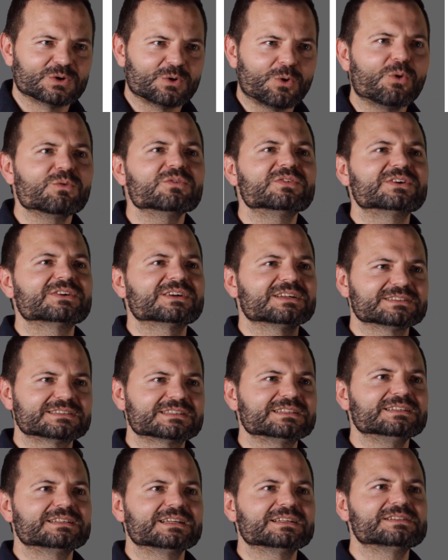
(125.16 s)
overall
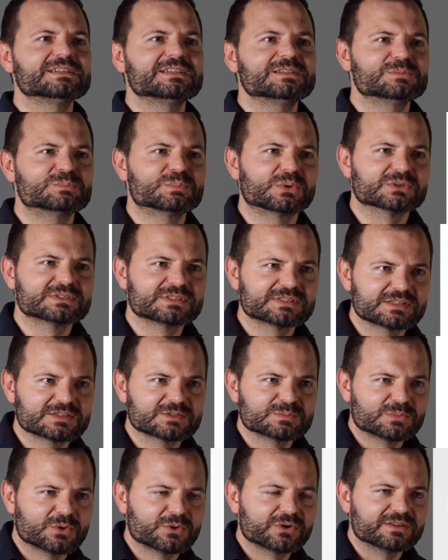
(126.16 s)
synthetic processes,
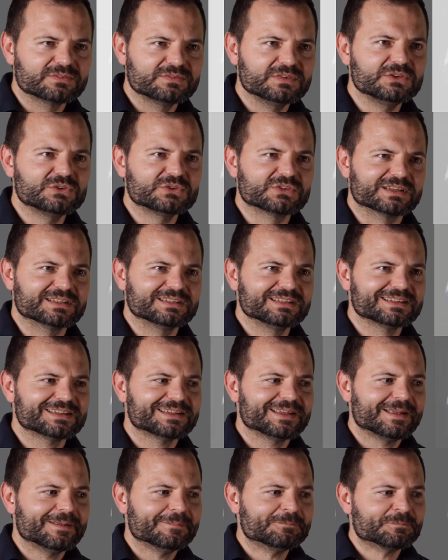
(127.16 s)
more efficient.
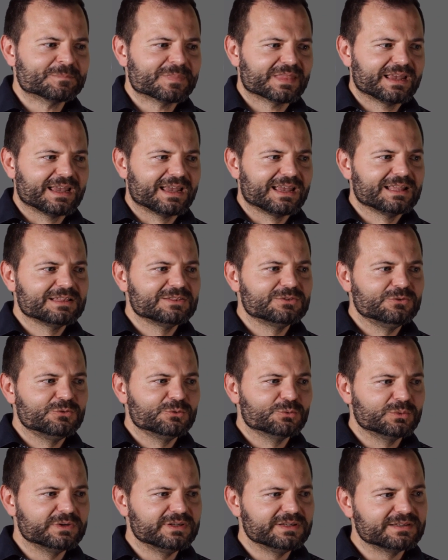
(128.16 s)
And
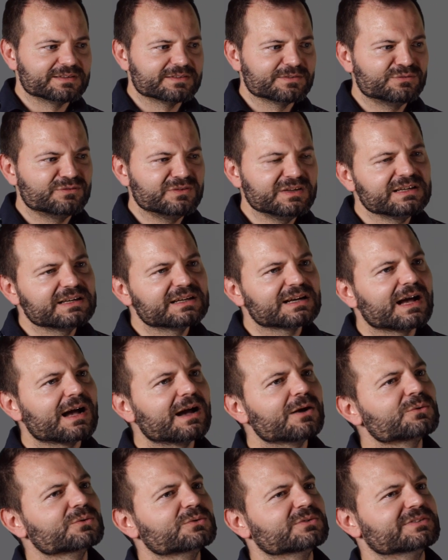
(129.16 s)
we think
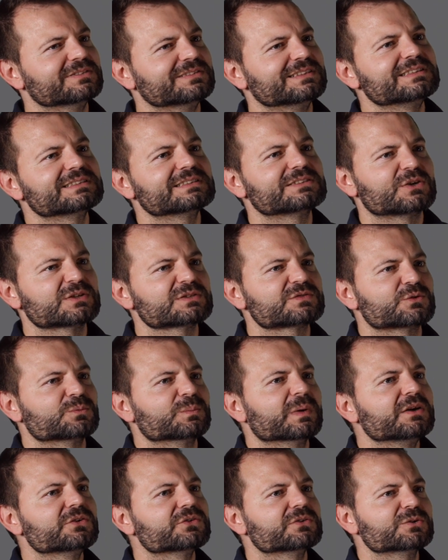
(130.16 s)
how this
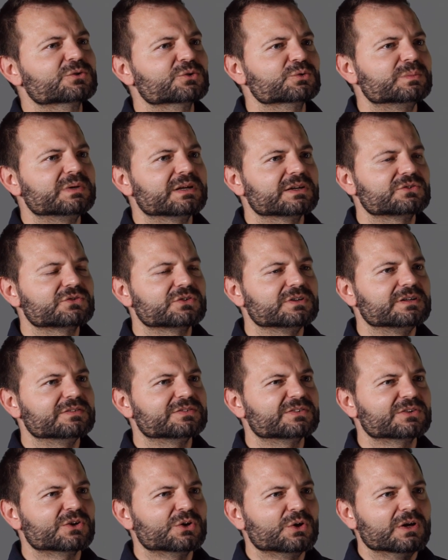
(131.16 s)
transformation could be
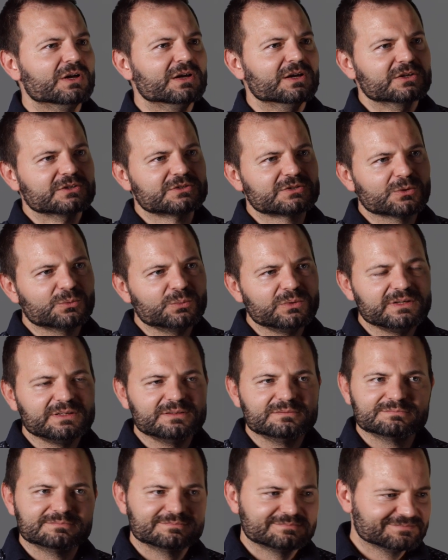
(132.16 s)
achieved. So we
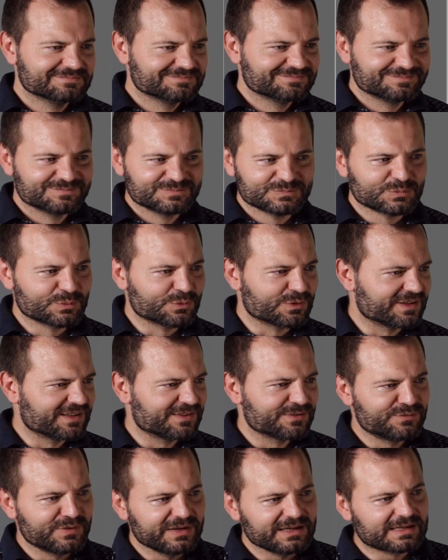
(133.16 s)

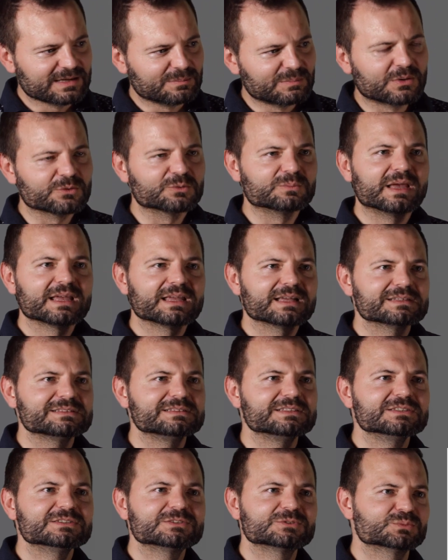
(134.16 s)
think about
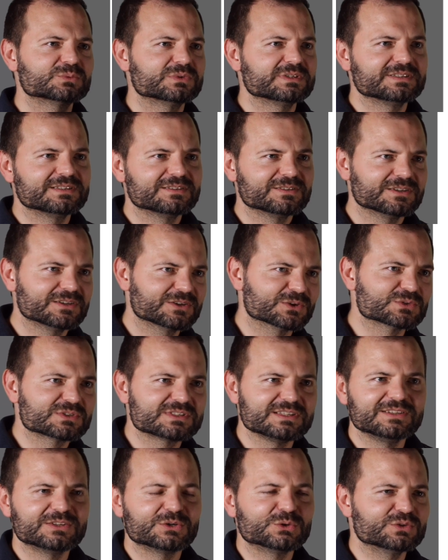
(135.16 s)
mechanisms, we
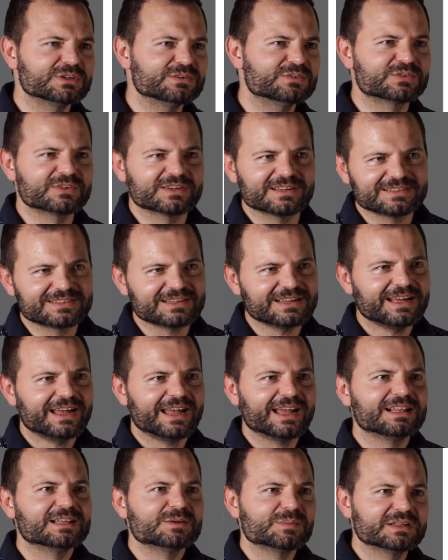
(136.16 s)
consider different
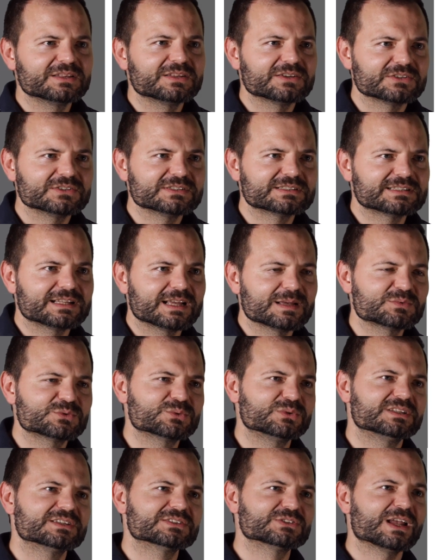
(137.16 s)
elementary steps,
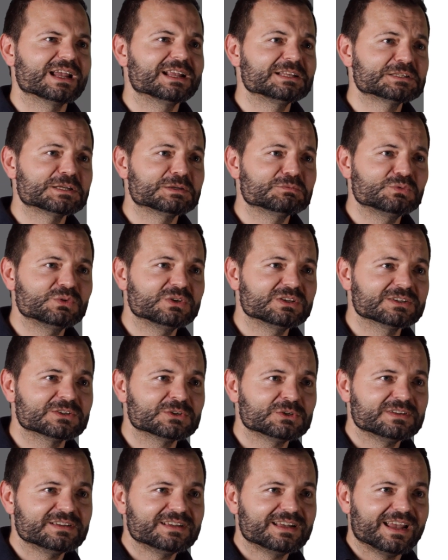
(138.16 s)
we design something,
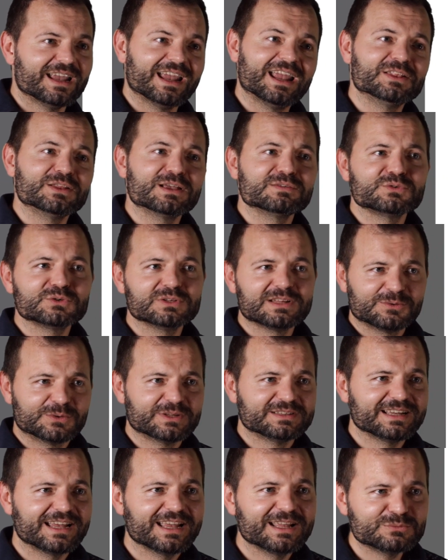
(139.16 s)
and every now
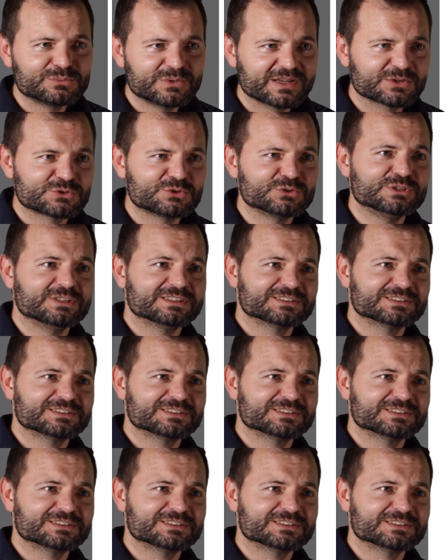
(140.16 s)
and then we actually